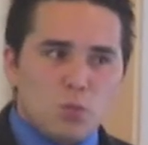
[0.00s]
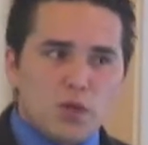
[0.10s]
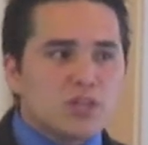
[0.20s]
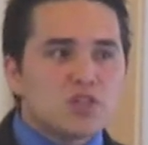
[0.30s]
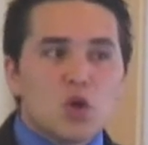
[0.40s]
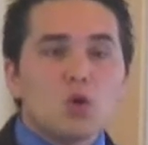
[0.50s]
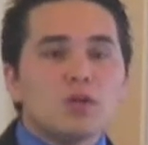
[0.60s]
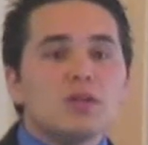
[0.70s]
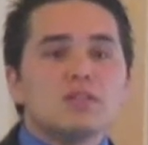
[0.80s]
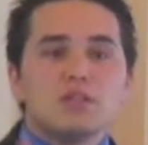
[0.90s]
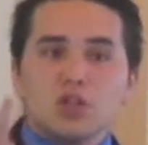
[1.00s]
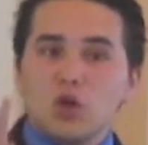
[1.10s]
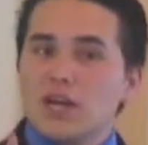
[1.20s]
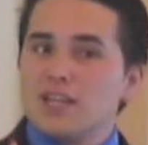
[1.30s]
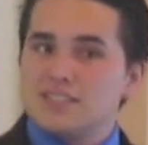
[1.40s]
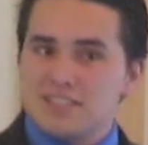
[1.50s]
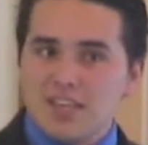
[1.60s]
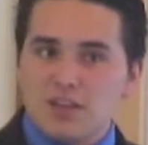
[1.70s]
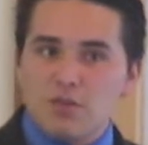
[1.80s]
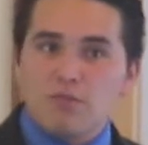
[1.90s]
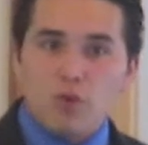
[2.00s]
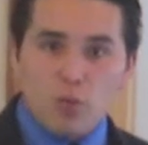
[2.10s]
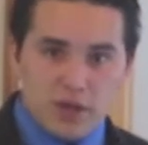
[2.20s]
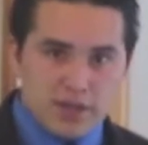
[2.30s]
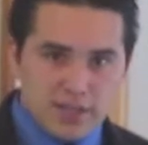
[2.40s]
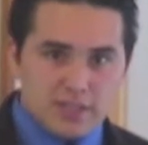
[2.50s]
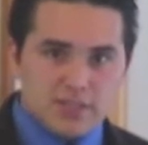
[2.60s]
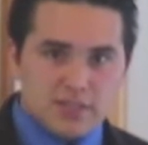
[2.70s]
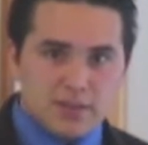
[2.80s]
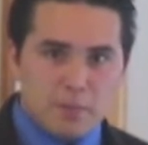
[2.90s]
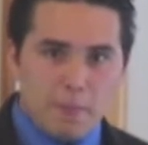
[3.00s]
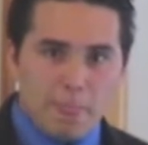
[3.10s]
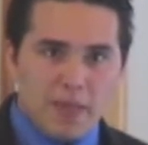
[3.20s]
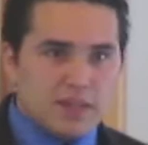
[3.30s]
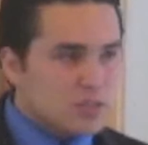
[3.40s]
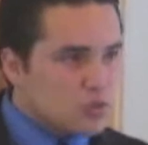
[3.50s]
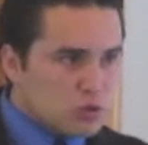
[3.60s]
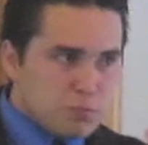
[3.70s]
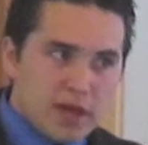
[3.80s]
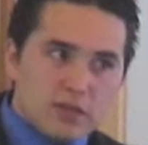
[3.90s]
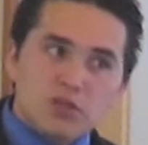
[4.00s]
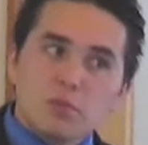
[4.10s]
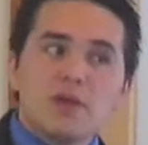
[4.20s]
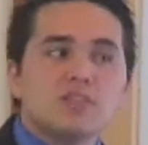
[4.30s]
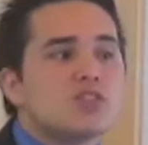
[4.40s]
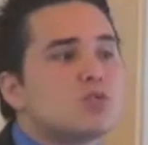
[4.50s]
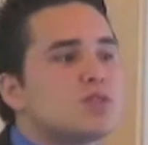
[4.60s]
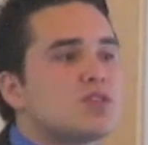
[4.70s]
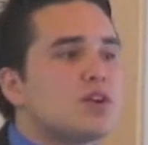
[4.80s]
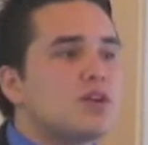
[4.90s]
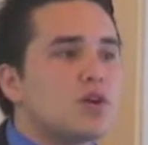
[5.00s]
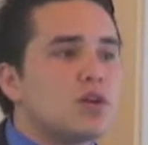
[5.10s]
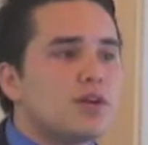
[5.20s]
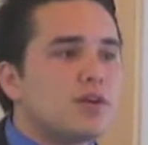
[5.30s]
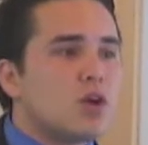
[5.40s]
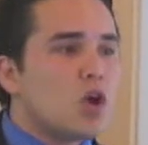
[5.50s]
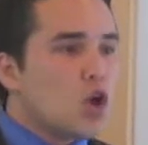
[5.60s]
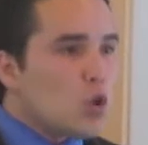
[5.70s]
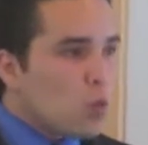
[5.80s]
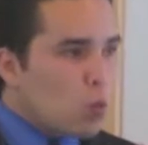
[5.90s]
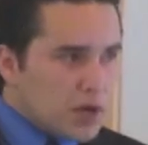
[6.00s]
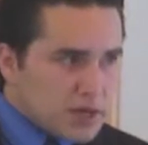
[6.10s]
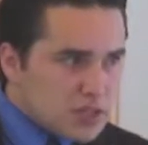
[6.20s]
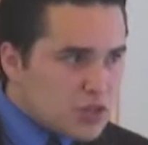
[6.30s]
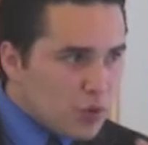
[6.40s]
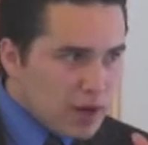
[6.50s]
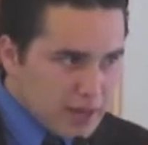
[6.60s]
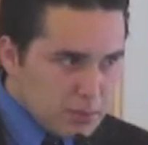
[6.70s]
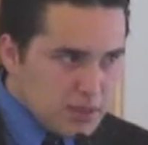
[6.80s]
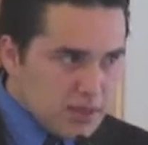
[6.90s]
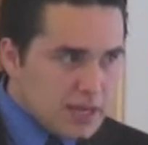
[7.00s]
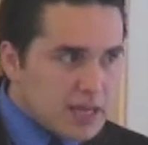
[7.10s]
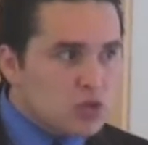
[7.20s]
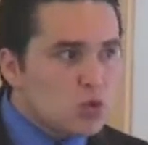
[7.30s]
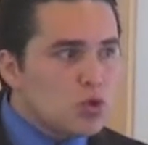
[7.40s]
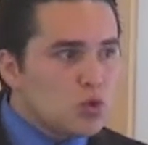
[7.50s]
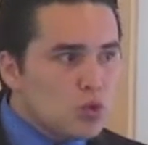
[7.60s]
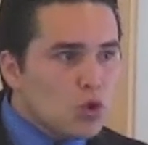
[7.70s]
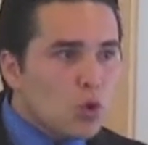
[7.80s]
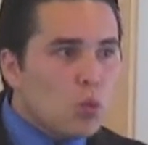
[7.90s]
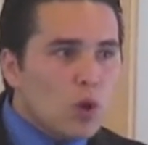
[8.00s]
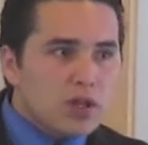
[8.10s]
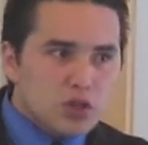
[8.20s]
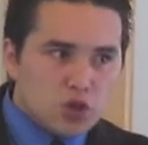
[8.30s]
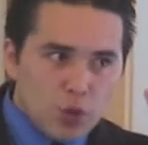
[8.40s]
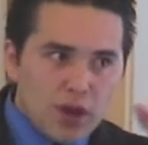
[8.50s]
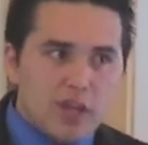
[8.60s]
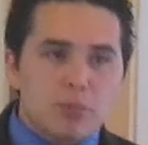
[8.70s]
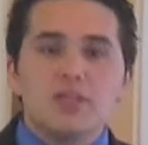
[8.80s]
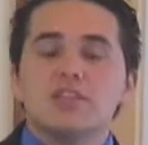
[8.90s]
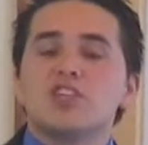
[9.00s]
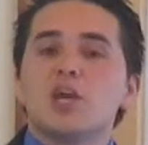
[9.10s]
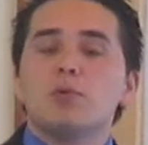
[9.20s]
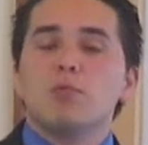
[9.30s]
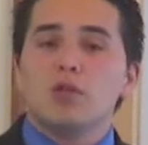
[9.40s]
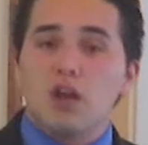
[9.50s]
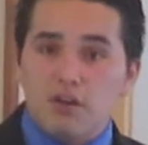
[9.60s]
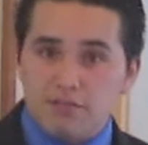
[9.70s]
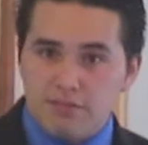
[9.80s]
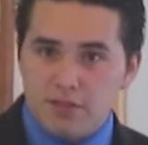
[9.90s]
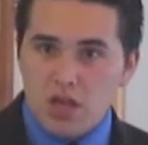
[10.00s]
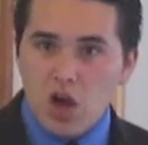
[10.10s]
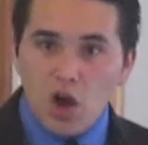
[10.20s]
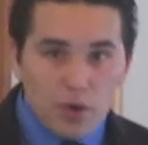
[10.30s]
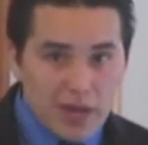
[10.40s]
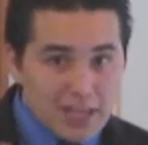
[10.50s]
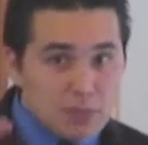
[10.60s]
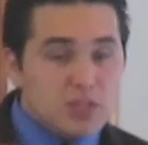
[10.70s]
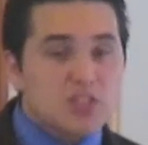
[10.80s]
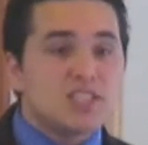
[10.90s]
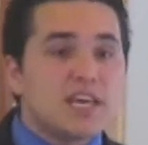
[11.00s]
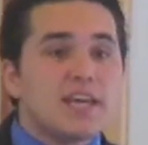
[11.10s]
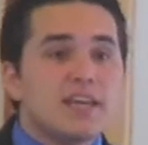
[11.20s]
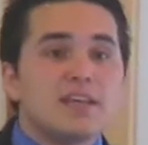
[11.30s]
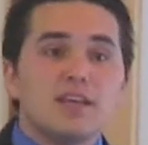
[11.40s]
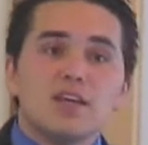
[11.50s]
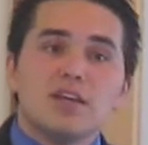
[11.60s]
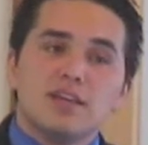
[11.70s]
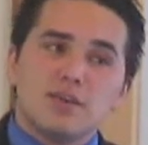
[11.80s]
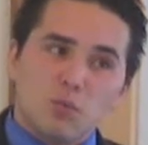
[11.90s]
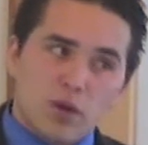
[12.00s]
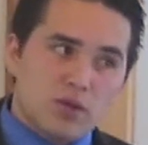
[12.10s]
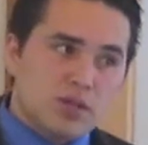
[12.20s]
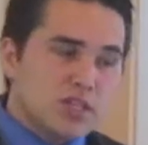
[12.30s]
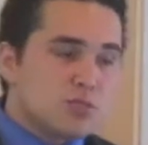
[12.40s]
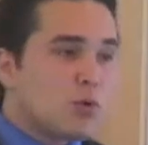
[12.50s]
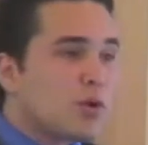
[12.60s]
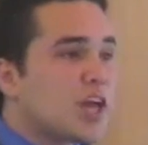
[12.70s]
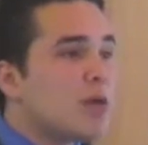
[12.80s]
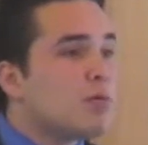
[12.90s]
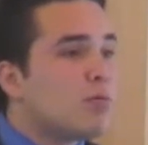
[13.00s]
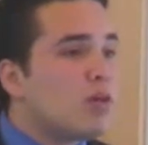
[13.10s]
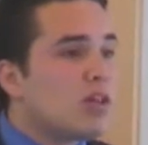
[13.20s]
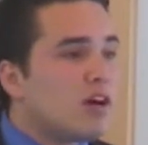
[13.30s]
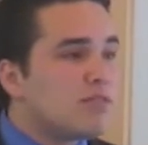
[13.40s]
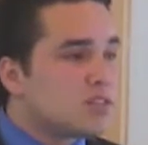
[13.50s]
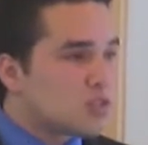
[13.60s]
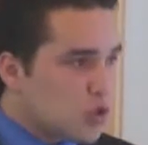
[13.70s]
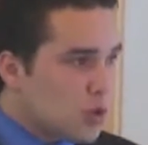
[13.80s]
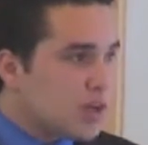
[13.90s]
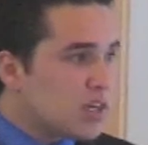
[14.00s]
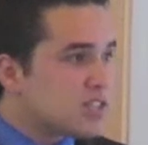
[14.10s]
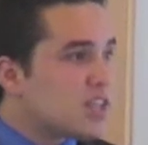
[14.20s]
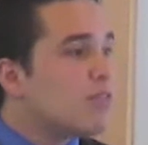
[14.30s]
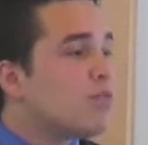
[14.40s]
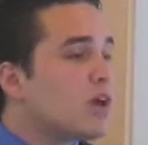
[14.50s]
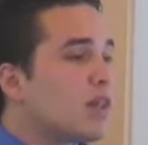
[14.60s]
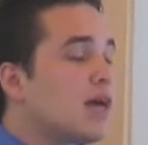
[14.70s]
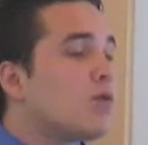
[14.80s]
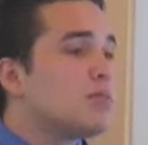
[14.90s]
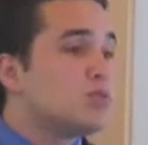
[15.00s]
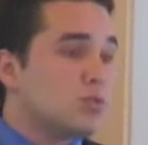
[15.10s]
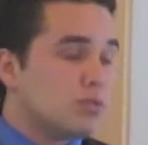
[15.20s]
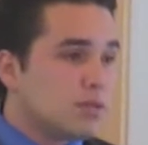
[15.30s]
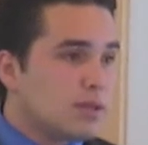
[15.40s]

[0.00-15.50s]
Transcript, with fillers: We don't look at sin for what it is. And this goes back to the message we started earlier. What is your enemy, and do you know what your enemy is capable of? Our enemy today, well, he's more capable of destroying us if we allow him to.